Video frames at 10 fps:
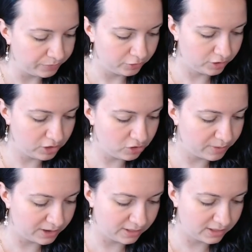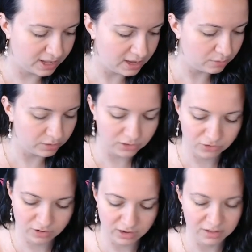Try Japan's take with this
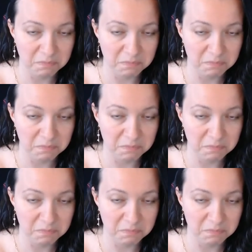treat.